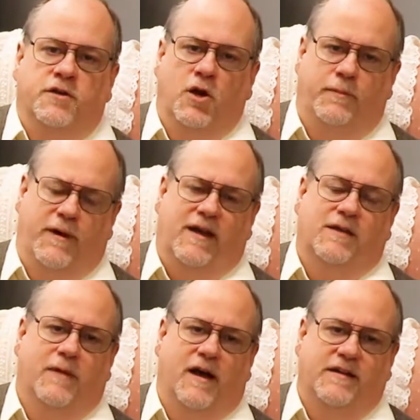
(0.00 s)
You know, back
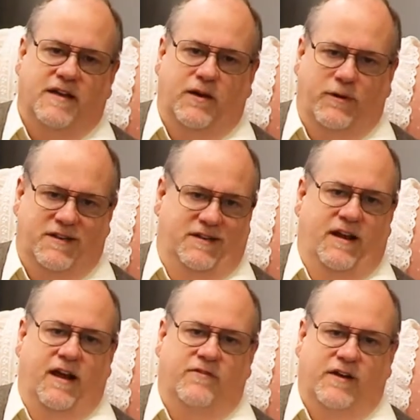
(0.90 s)
in my day, we didn't
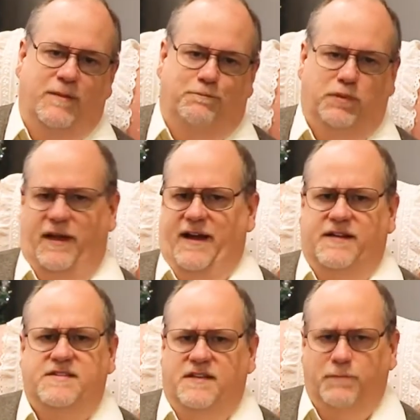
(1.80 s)
have any
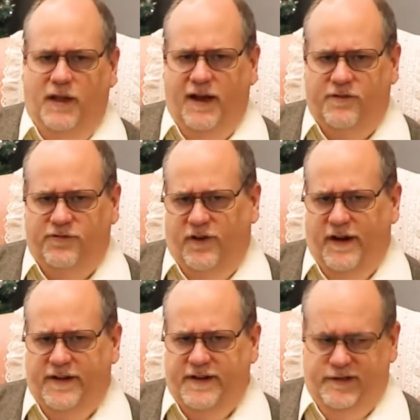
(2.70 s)
blasted Black
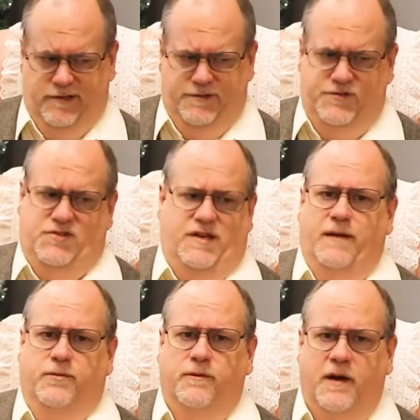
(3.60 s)
Friday or
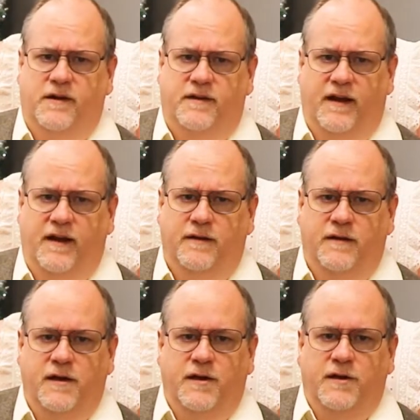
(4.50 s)
Cyber Monday.
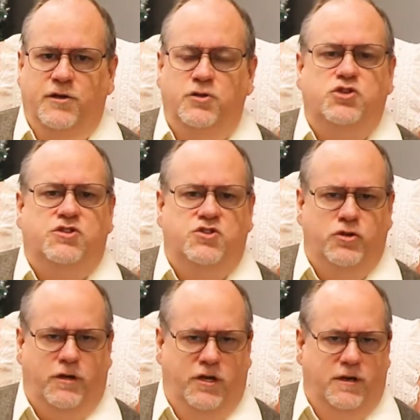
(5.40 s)
You just
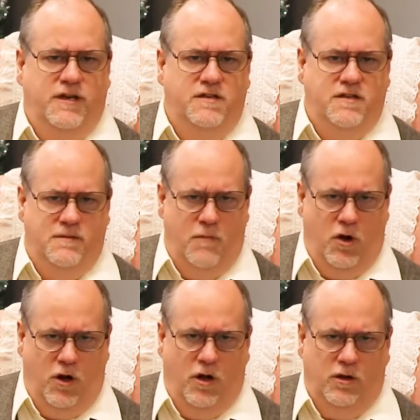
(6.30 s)
took your kid to the
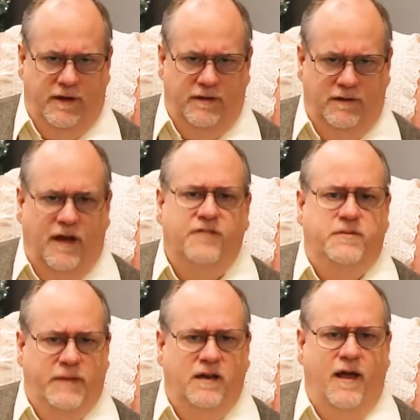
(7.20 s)
mall and
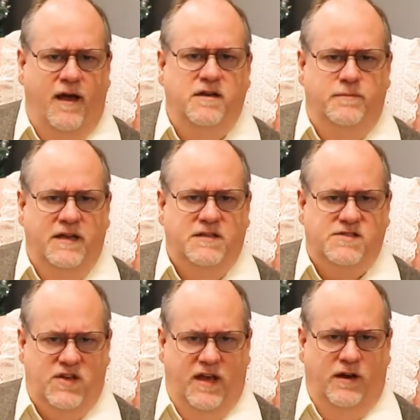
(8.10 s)
left him in line to meet
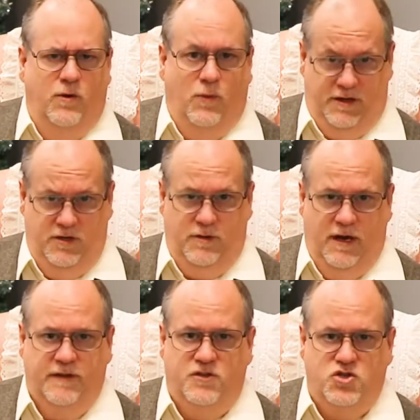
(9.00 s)
Santa while you got the